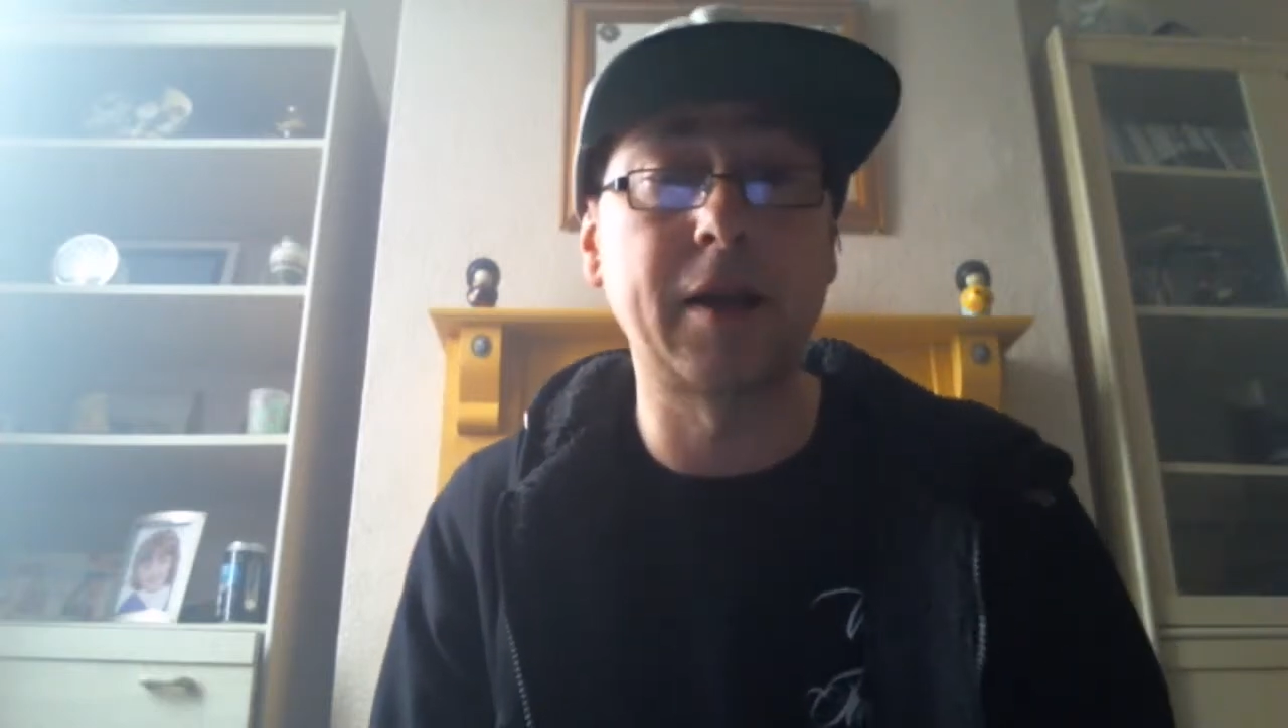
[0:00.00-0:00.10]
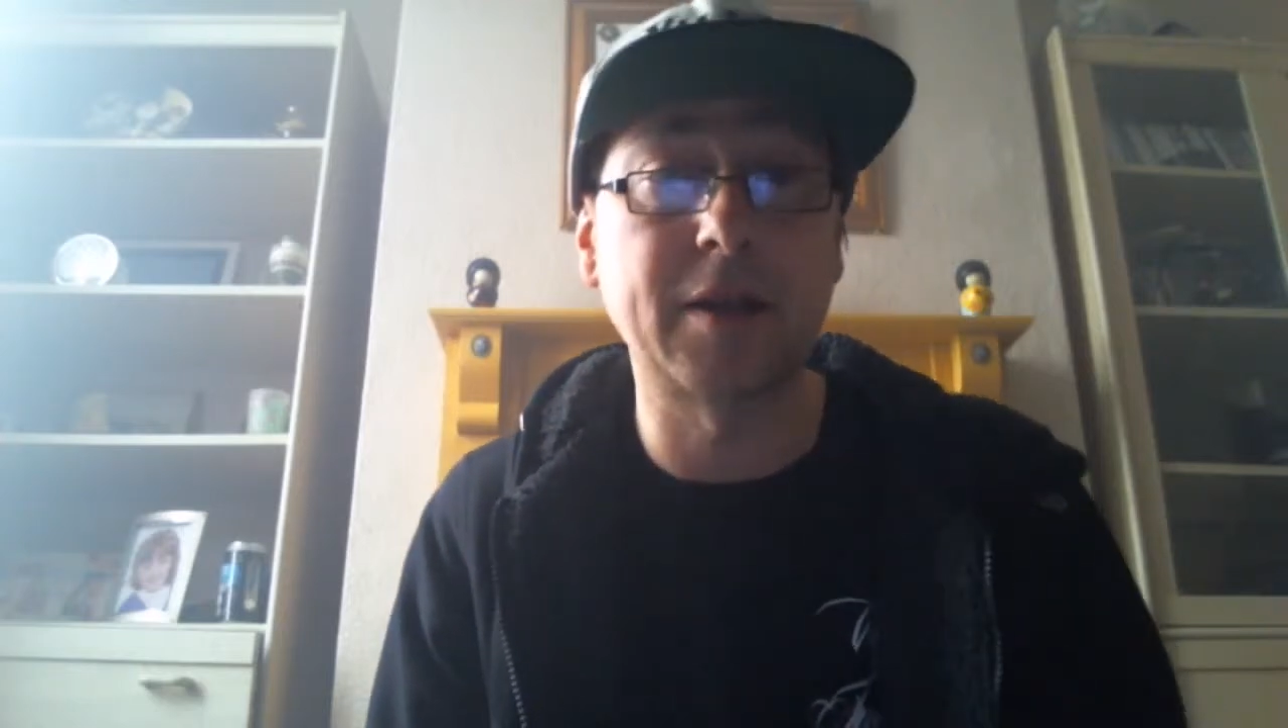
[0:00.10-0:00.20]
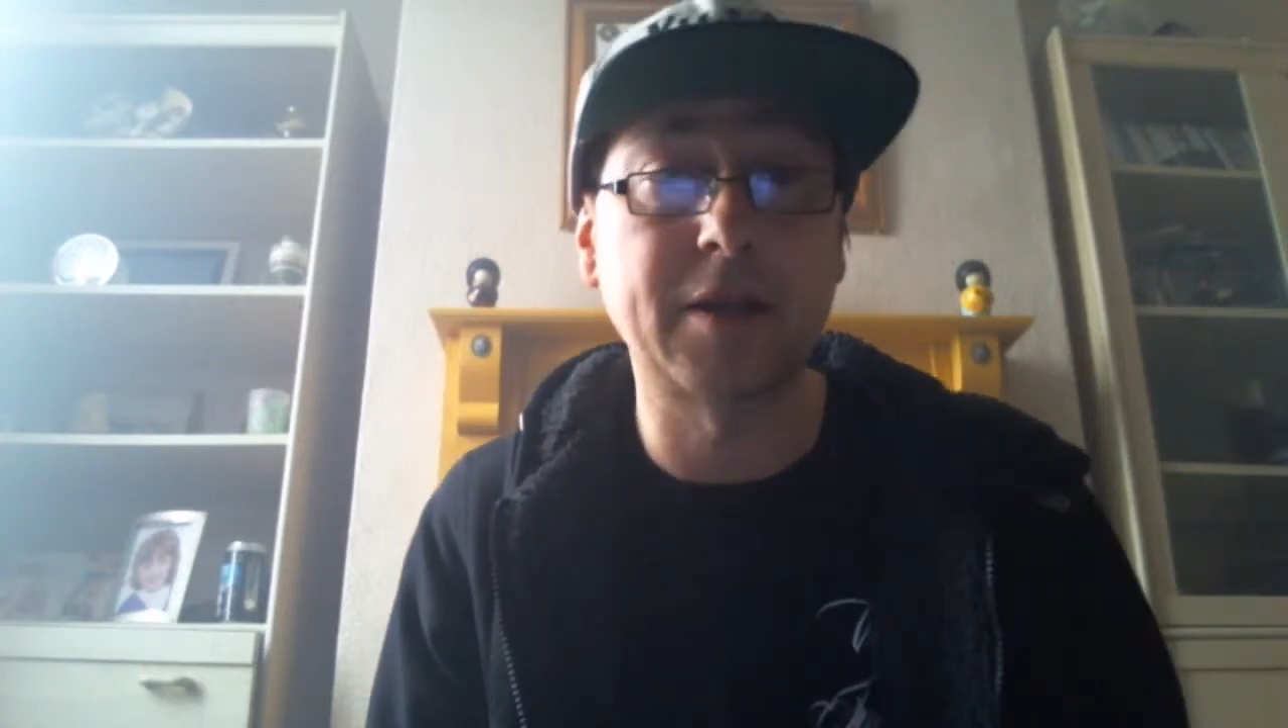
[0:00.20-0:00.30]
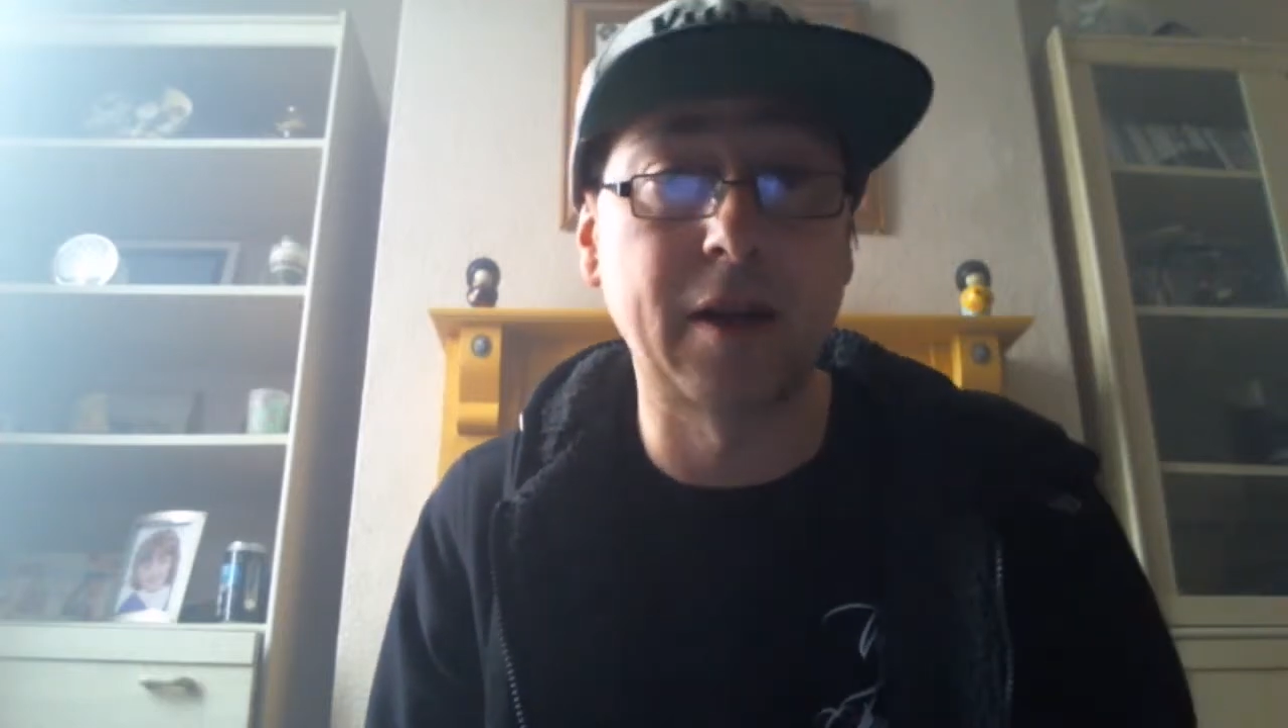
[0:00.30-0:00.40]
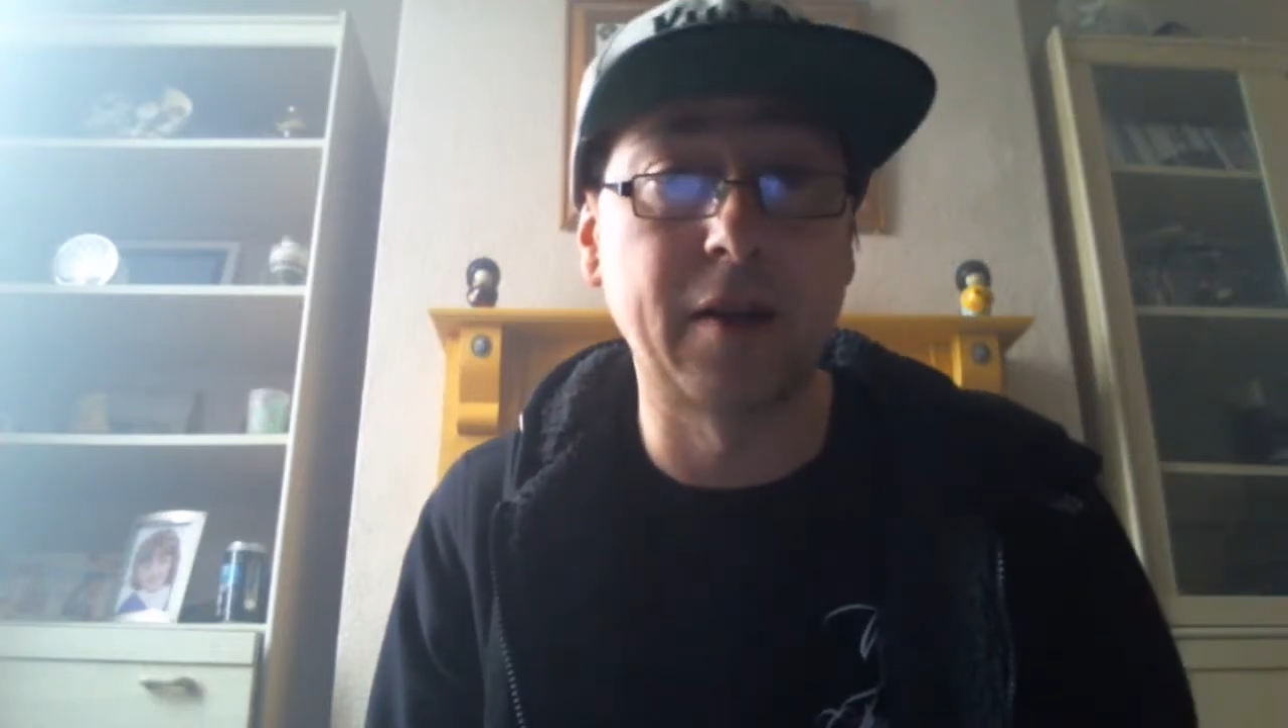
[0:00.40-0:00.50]

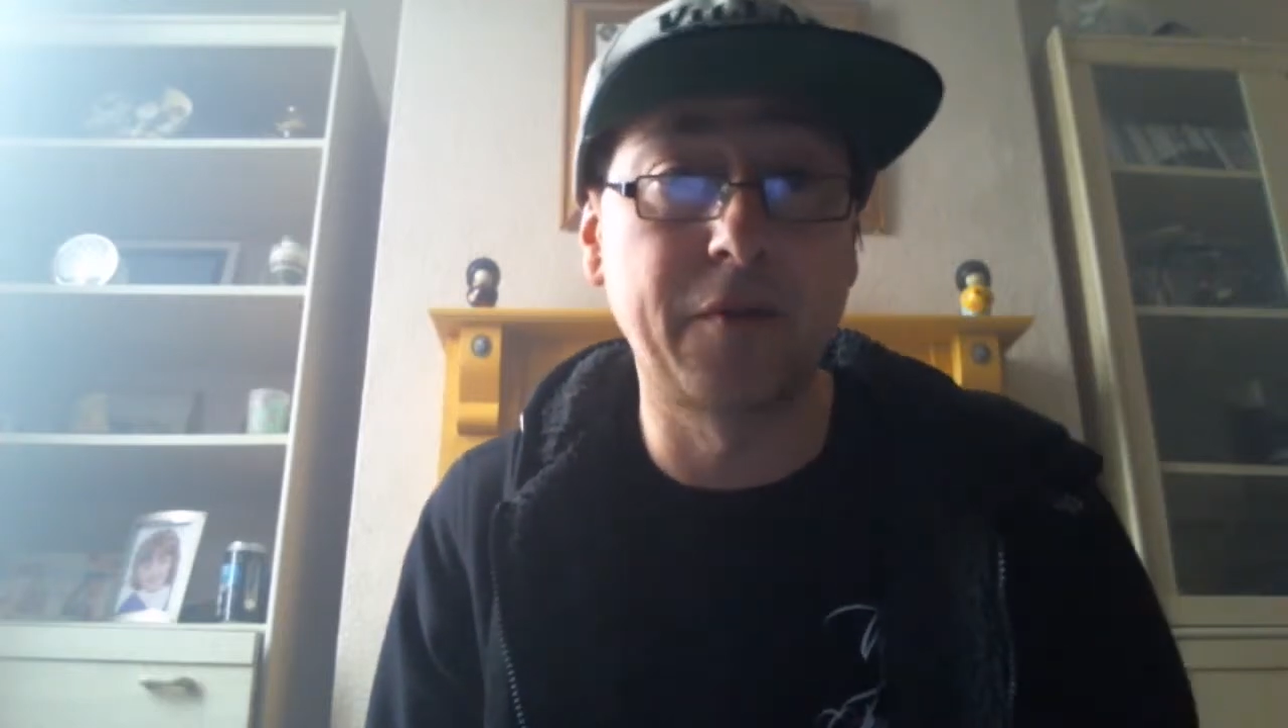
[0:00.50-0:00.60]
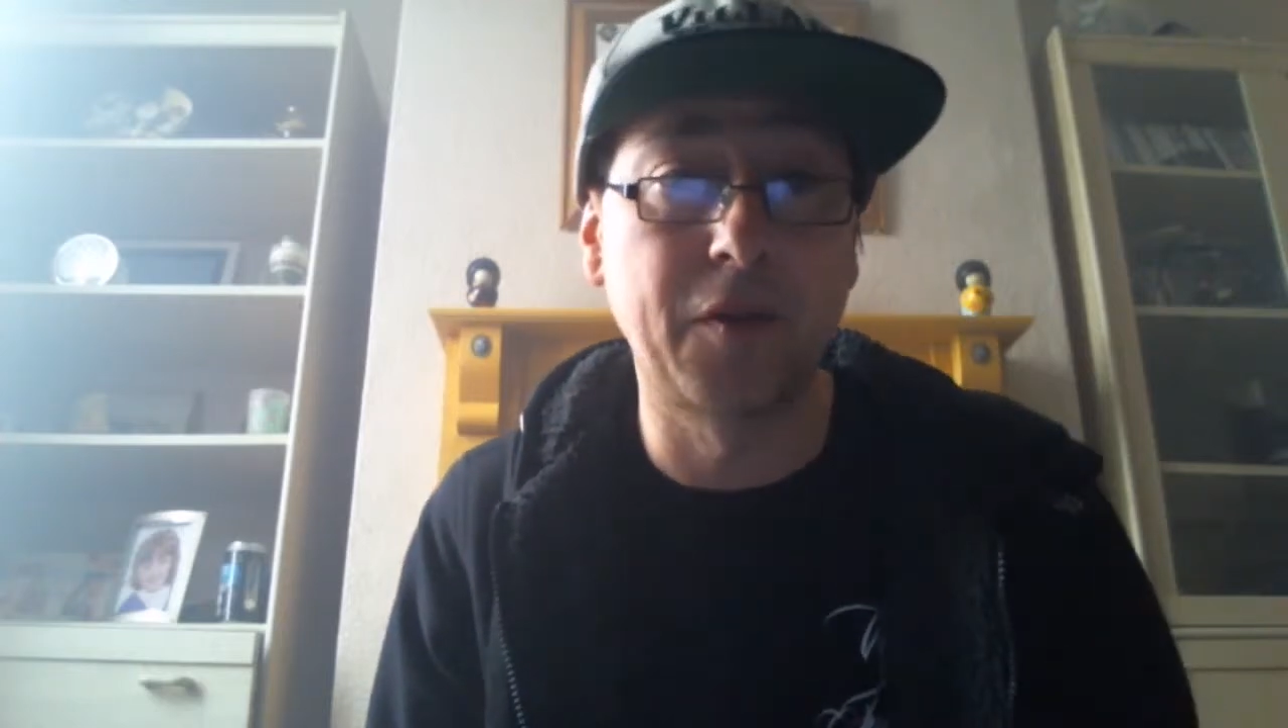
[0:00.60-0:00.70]
that are selling